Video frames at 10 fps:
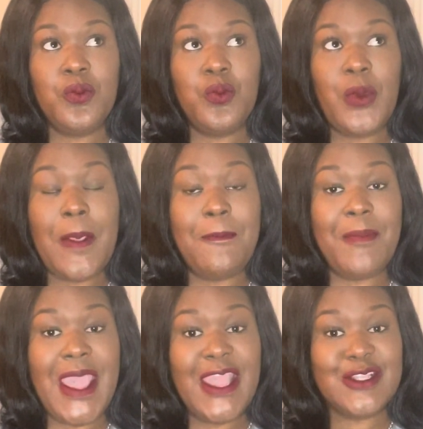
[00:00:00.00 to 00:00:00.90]
went
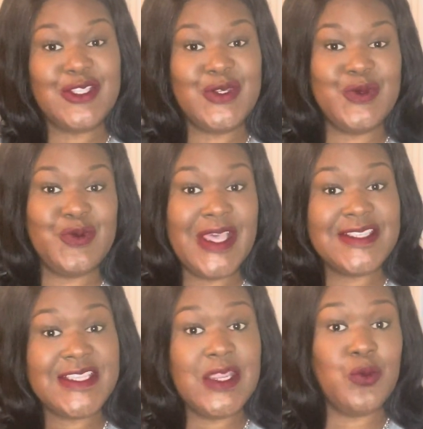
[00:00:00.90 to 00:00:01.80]
back to that
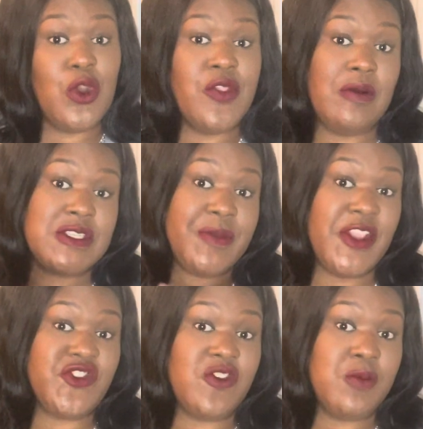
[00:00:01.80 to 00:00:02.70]
same role that was
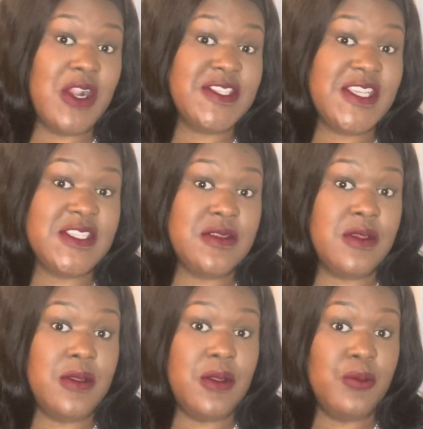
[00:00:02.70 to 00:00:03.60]
manager of process
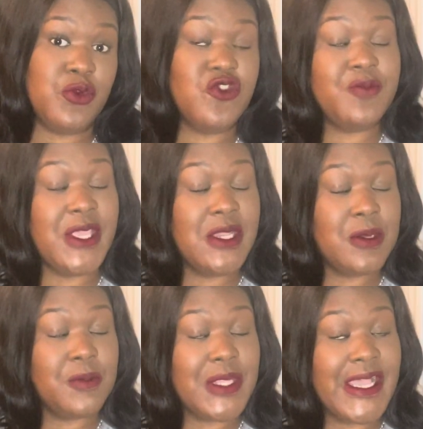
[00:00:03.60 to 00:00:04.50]
improvement and
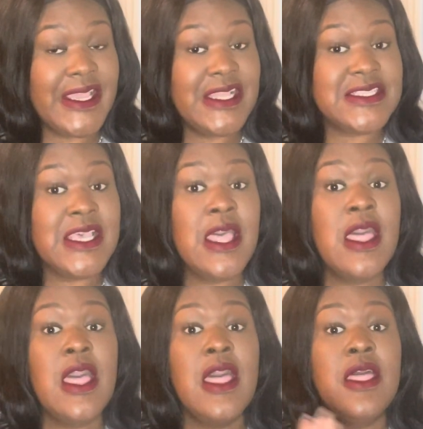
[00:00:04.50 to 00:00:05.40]
compliance.
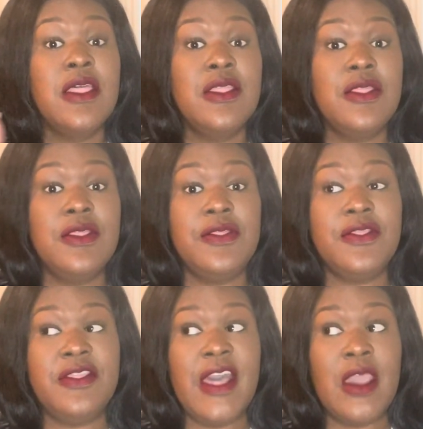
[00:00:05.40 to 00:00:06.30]

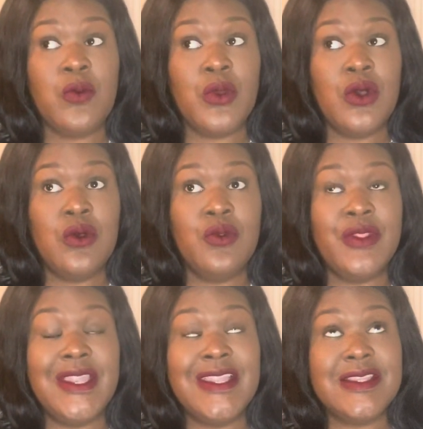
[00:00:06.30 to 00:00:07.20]
That role,
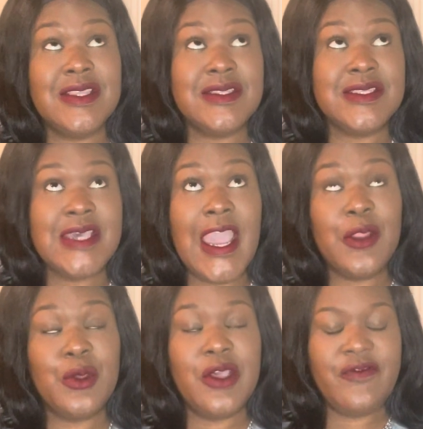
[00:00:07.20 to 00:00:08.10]
the
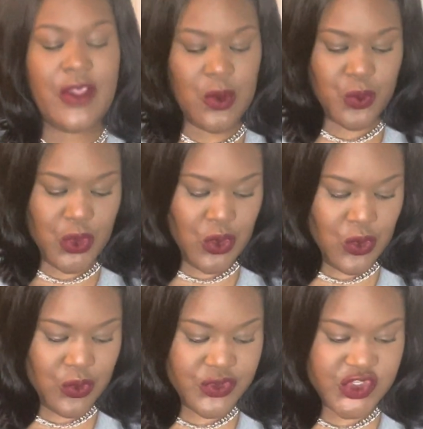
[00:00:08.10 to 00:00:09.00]
title of that
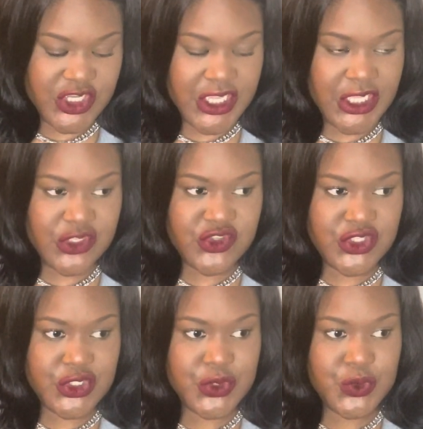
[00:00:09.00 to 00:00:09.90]
role
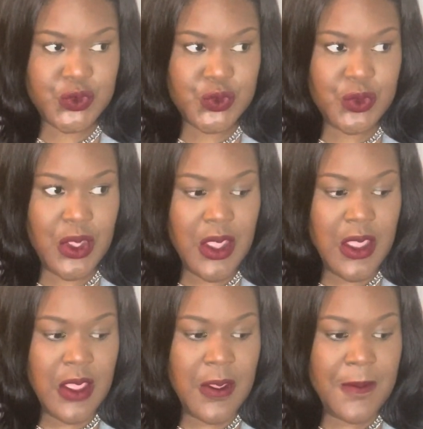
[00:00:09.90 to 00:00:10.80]
changed to
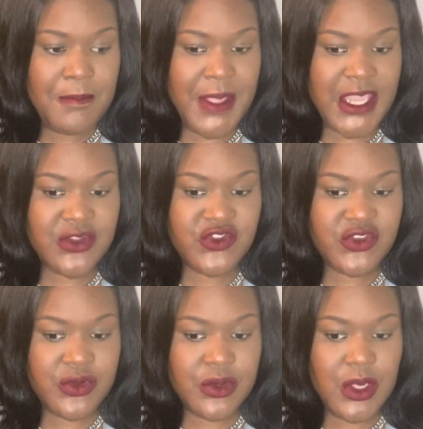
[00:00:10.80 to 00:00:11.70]

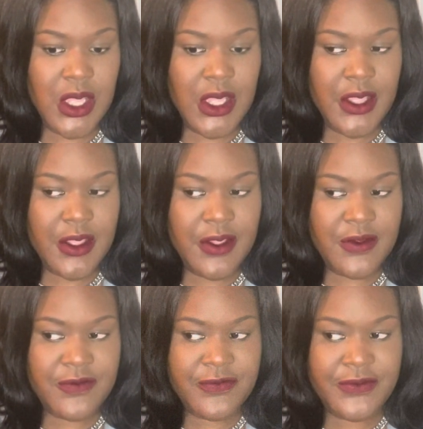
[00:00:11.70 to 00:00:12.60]
manager
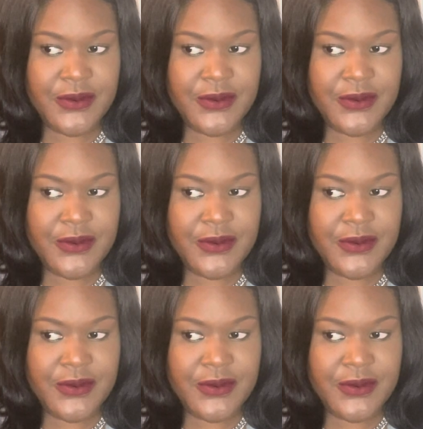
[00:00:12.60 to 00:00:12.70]
of